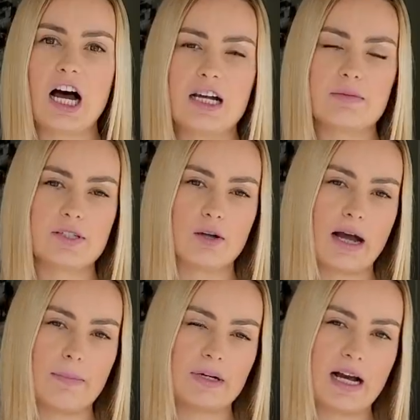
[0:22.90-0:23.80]
I am so
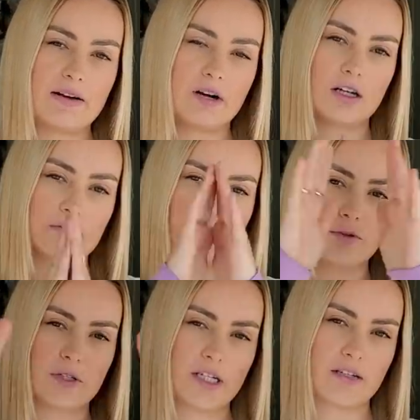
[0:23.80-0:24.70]
happy to have all of
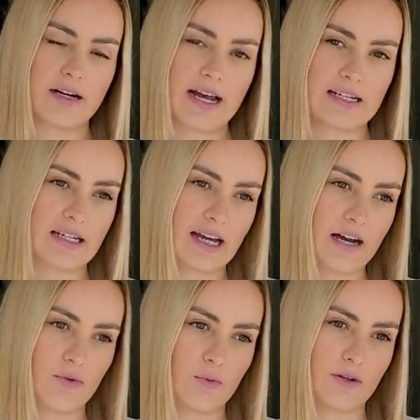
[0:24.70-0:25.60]
you here hanging
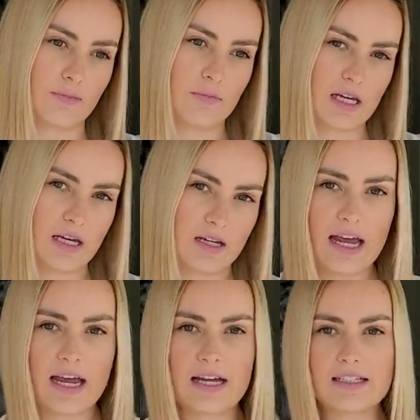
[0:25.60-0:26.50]
out with me,
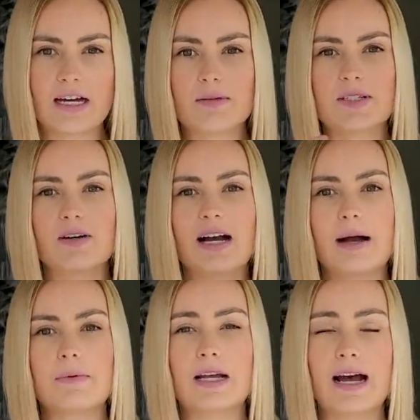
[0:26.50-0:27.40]
and I am so
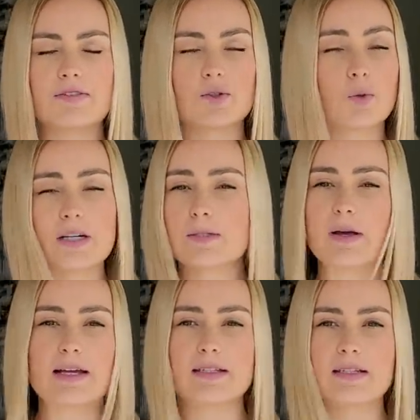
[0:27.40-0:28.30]
happy to have
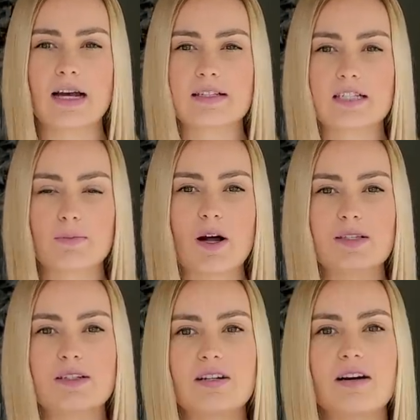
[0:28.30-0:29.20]
Squarespace as the
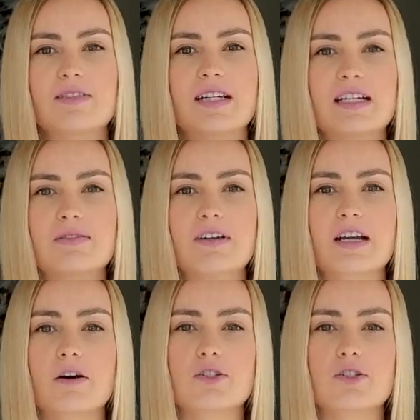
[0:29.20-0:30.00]
sponsor of today's video.